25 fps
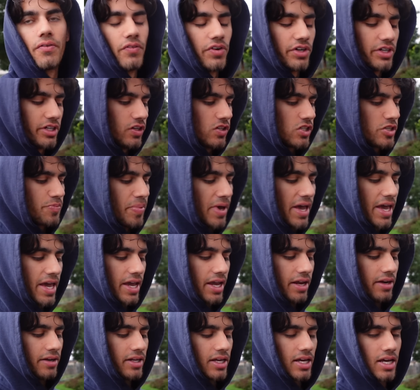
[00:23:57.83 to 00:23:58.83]
Reduced
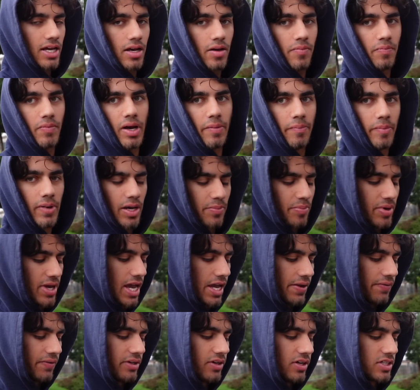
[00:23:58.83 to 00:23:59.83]
pain, yeah, my, my
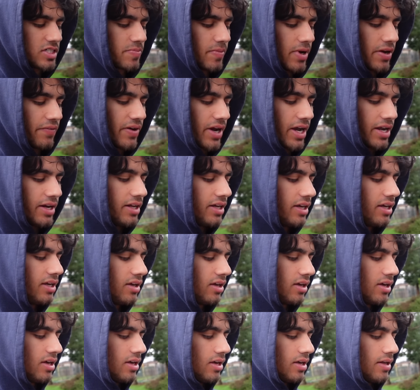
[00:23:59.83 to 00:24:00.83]
pain reduced in my right knee.
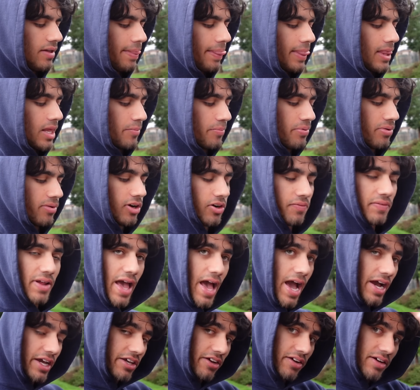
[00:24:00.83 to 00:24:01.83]
Improved
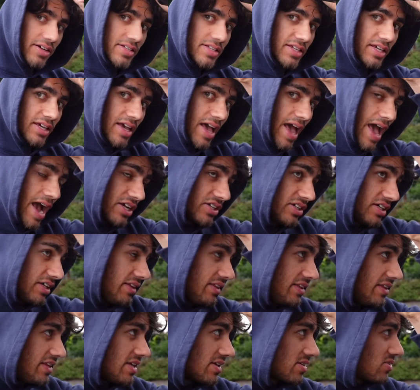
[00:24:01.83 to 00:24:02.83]
accuracy. Actually,
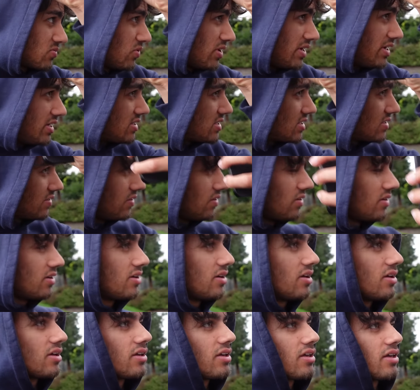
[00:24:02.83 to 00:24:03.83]
this one is,
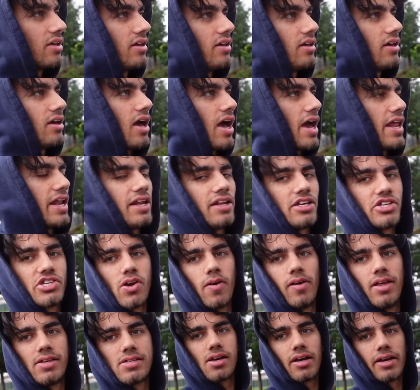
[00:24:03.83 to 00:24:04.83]
I didn't
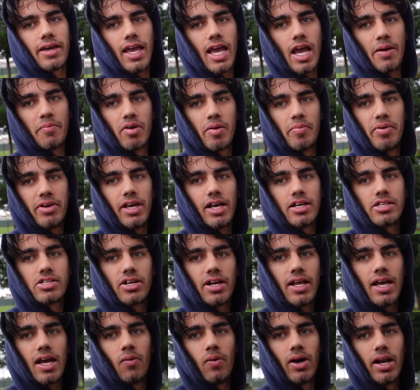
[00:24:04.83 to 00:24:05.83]
show on camera, but
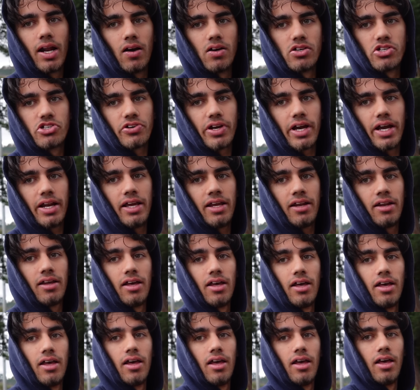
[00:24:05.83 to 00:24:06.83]
yesterday when I was training
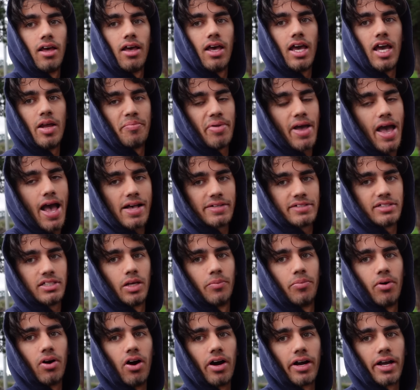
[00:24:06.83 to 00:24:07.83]
and passing the
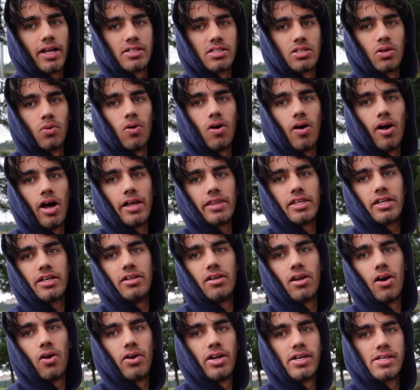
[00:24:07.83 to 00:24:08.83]
ball against the wall, I
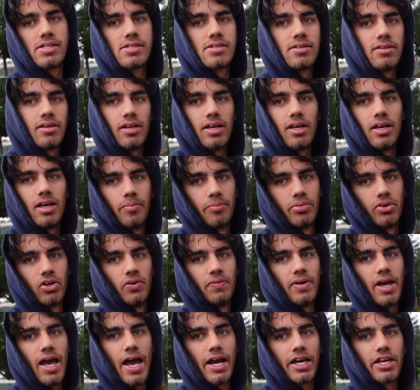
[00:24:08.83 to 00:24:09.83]
didn't notice
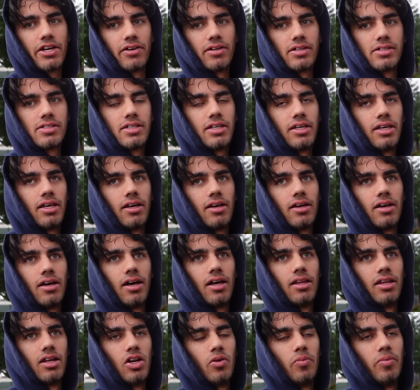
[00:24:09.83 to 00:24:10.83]
improved accuracy
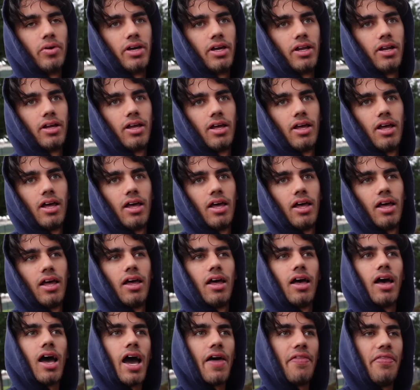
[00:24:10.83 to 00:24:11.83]
a little bit.
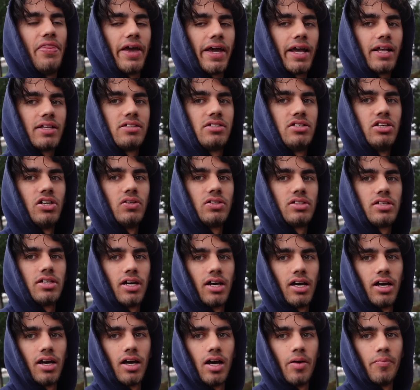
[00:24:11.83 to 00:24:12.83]
I think it's due
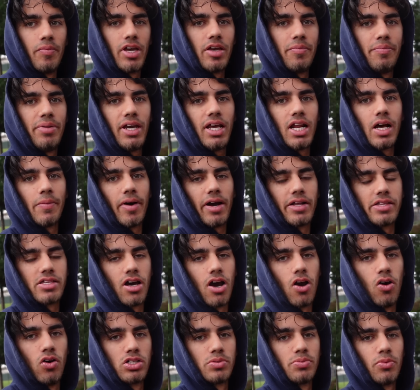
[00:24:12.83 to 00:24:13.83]
to me being on my
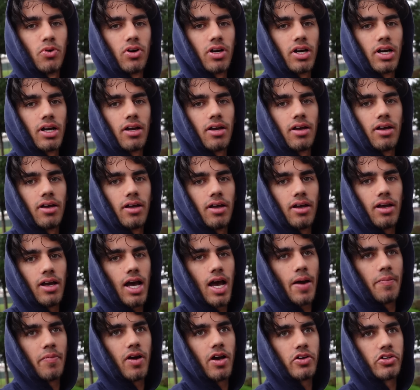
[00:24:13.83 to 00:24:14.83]
toes more.
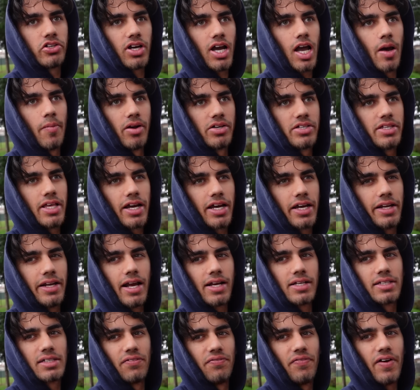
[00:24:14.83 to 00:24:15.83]
I'm not sure how much that
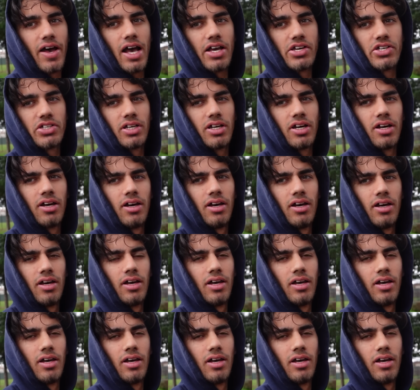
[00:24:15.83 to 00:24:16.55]
connects to fascia.